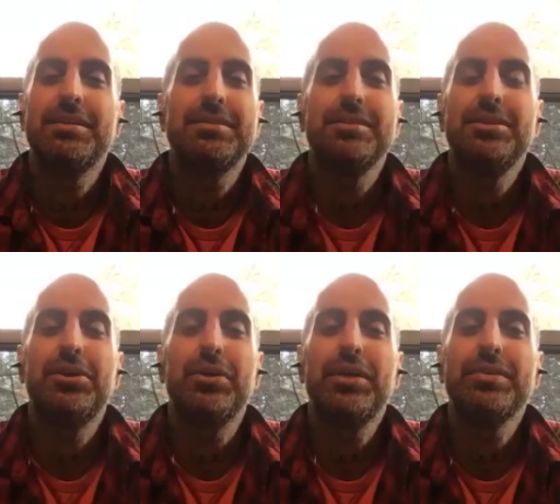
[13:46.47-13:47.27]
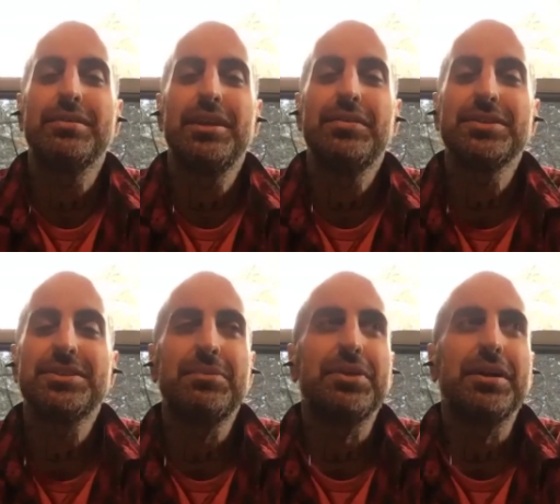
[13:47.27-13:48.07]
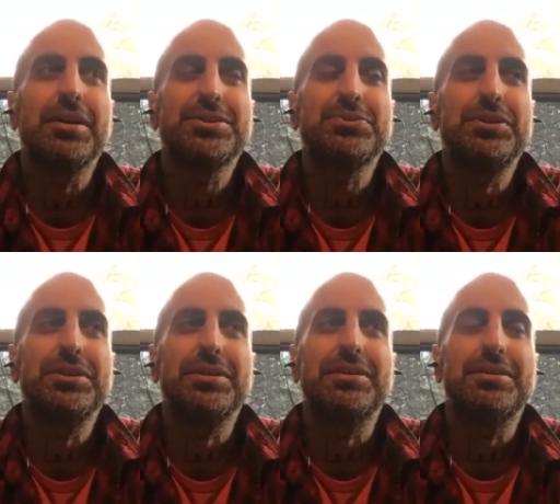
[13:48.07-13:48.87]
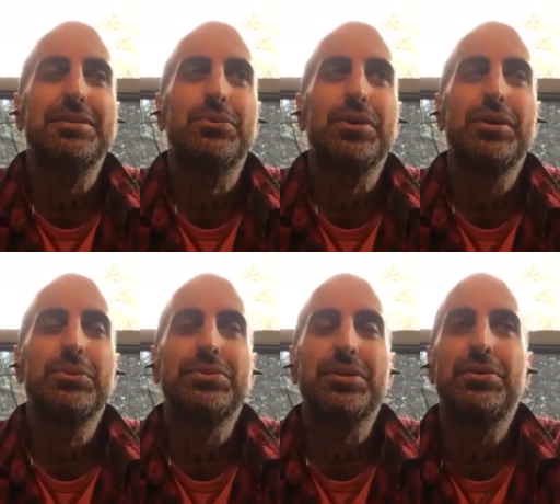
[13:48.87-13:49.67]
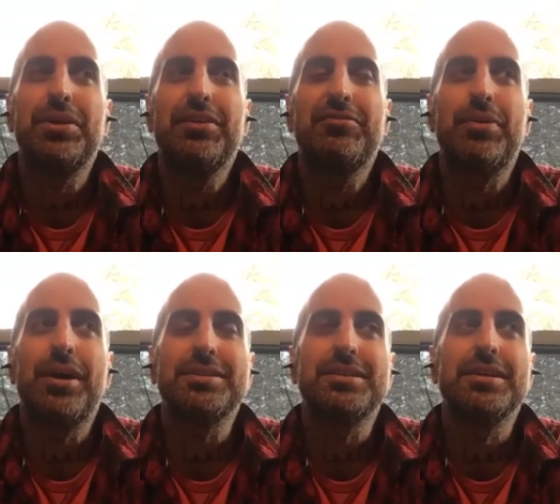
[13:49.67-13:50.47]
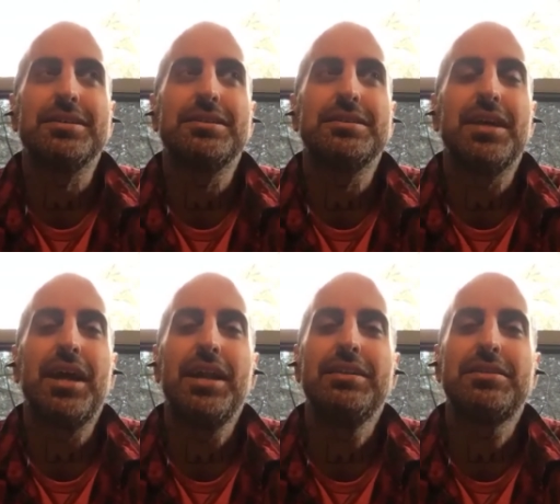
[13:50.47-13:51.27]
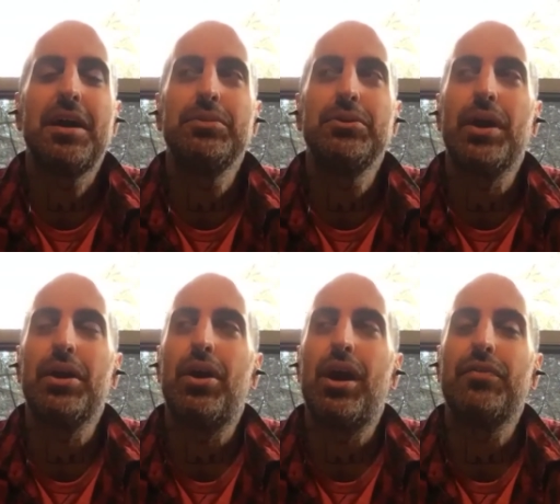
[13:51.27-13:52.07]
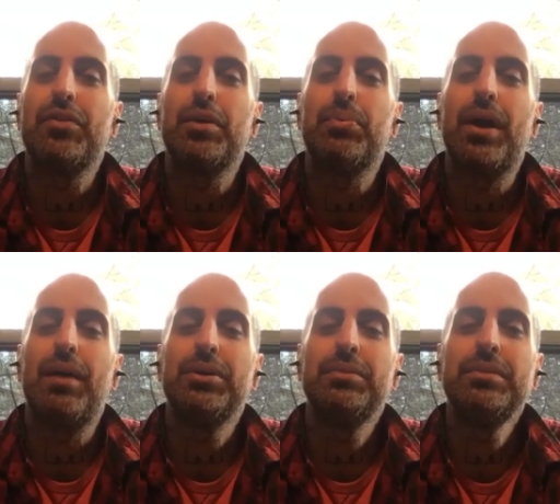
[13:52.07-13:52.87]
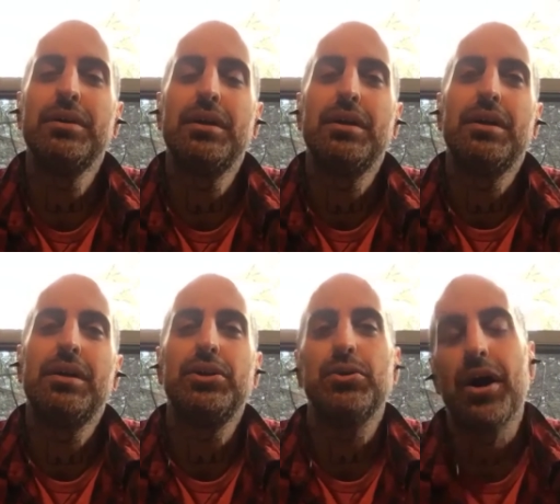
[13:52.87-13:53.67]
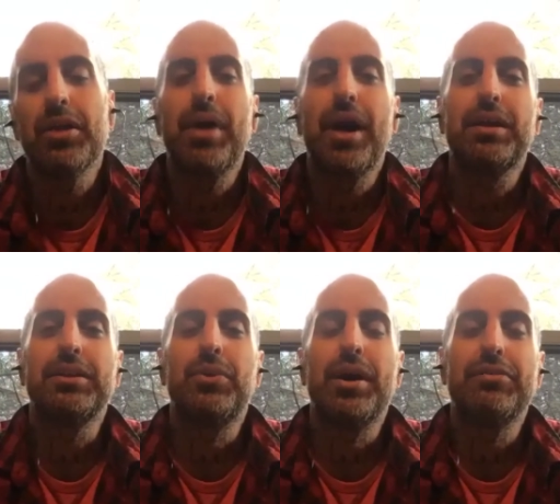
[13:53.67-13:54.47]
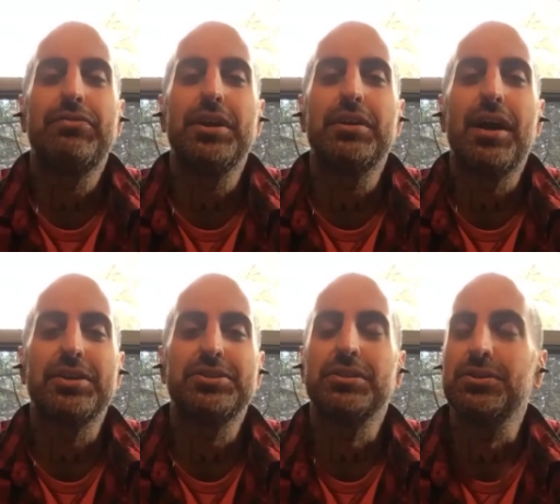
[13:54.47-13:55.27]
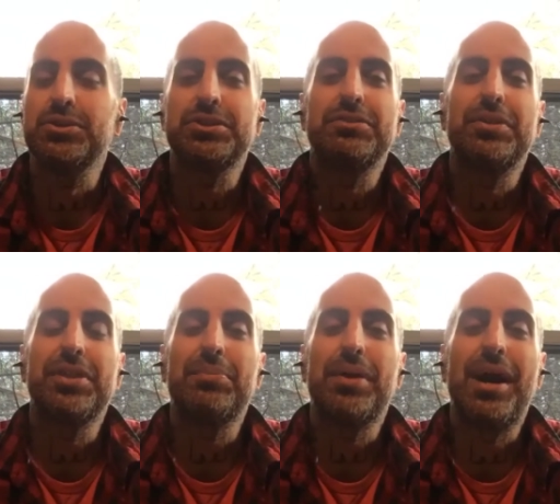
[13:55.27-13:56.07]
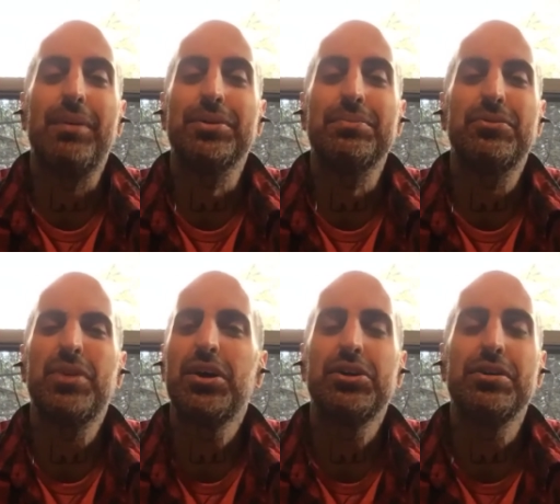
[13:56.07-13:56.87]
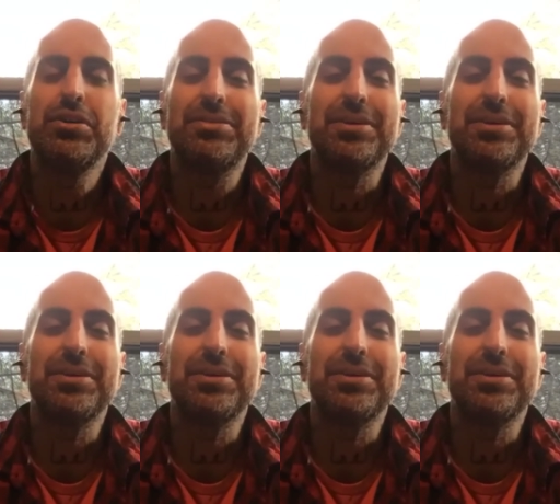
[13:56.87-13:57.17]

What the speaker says: even something else when you're working with the creative process is that anytime you want to offer a problem, you automatically want to figure out a solution for that problem right underneath it.